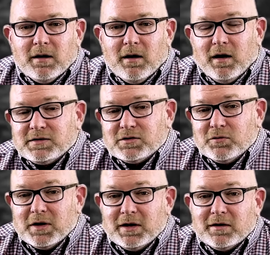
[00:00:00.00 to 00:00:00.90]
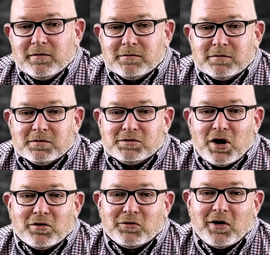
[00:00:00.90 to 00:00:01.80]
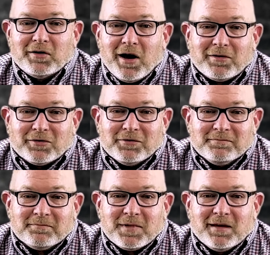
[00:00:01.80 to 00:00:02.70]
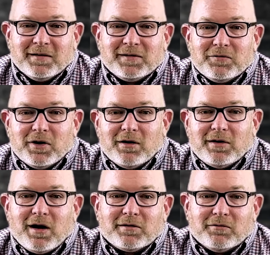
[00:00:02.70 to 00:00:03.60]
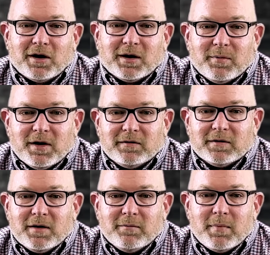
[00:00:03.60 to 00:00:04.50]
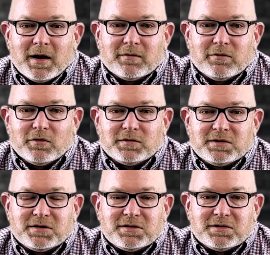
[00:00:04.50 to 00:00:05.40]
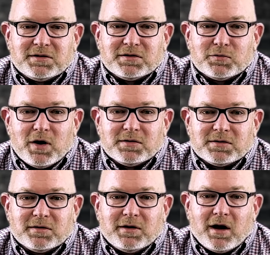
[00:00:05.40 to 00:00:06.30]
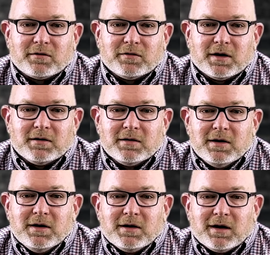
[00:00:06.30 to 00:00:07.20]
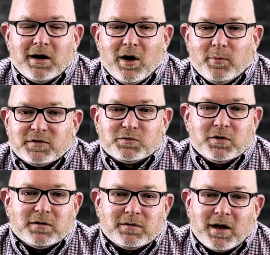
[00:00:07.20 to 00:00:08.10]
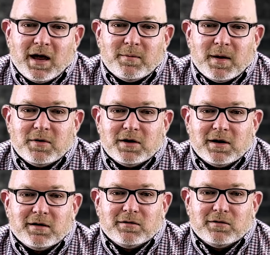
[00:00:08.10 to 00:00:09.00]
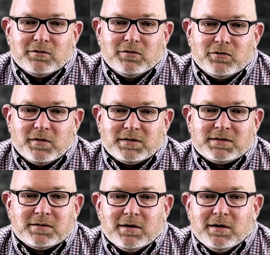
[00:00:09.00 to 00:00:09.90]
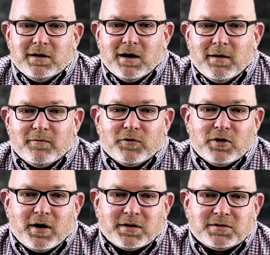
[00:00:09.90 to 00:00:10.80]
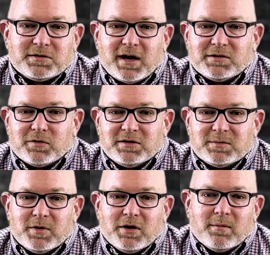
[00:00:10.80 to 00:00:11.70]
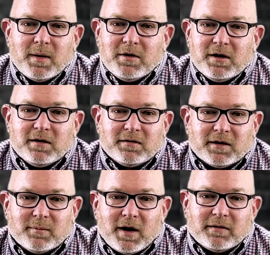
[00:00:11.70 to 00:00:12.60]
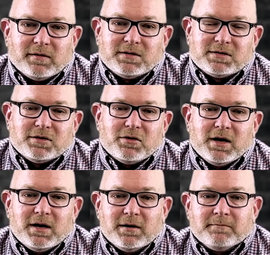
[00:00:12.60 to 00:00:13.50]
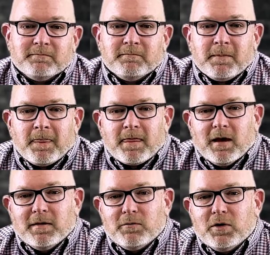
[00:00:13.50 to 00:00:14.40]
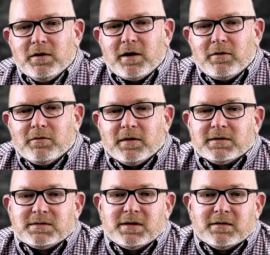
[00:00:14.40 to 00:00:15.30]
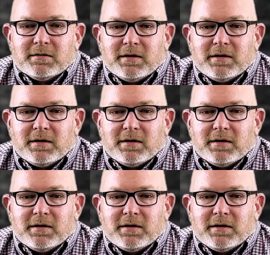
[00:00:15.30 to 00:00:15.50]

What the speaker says: Also, we need to talk to our doctor and to see what our doctor recommends and make those decisions as well, so the doctor can help us with, hey, maybe you need to do this for your exercise regimen, or maybe you need to think about this in your eating. And then one of the other things that